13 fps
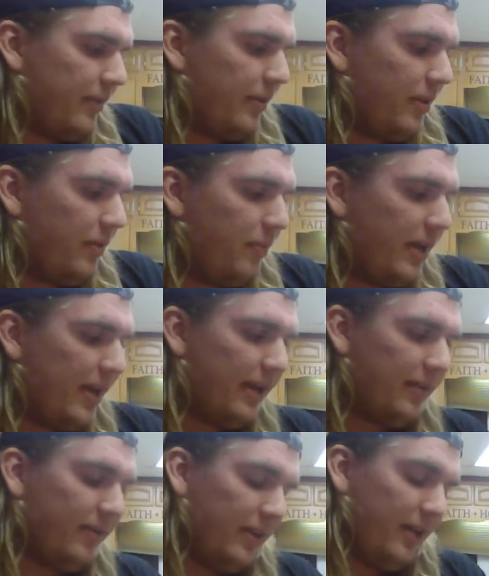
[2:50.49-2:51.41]
for the bag
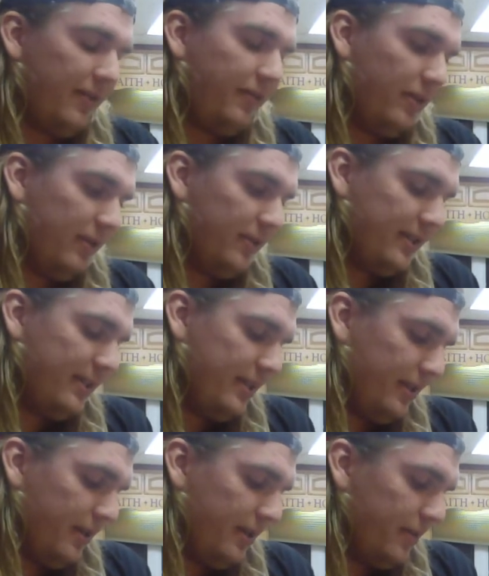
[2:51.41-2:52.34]
of leftover
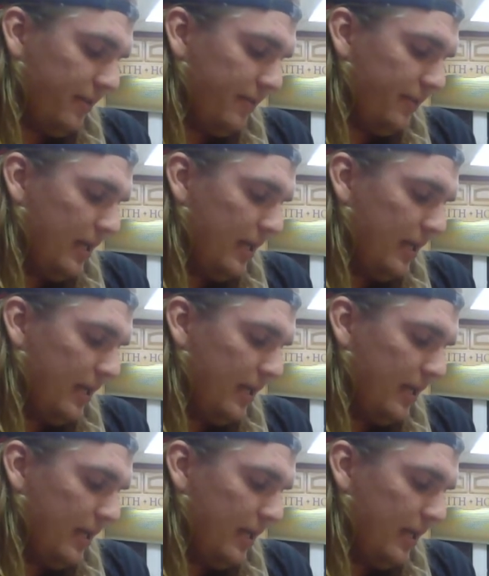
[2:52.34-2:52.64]
cereal.